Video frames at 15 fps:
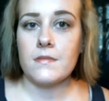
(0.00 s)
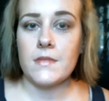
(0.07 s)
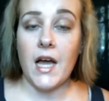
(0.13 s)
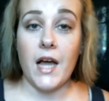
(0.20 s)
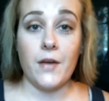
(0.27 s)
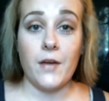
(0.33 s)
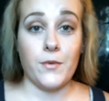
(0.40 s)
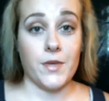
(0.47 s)

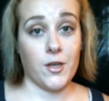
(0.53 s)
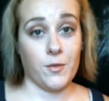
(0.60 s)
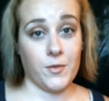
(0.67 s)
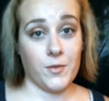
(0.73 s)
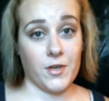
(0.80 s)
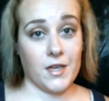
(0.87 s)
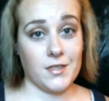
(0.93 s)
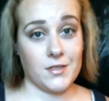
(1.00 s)
I really hope
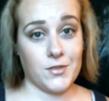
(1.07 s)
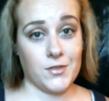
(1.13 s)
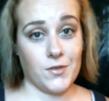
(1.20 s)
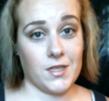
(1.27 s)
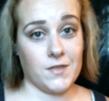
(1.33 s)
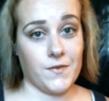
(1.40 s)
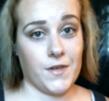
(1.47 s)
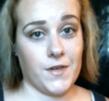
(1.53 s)
you guys enjoyed
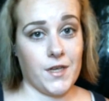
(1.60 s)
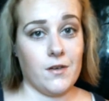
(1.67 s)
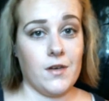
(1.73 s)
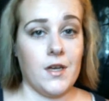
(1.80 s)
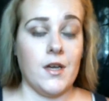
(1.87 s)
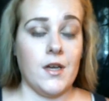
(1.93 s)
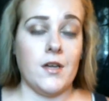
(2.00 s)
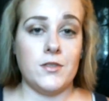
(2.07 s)
this video.
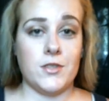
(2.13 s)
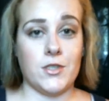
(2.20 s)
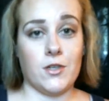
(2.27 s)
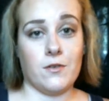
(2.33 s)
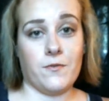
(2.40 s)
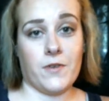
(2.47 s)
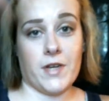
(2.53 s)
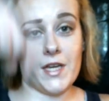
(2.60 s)

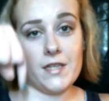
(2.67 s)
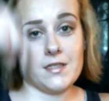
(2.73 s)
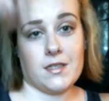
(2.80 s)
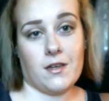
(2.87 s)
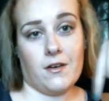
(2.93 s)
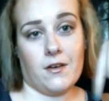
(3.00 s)
Don't forget to go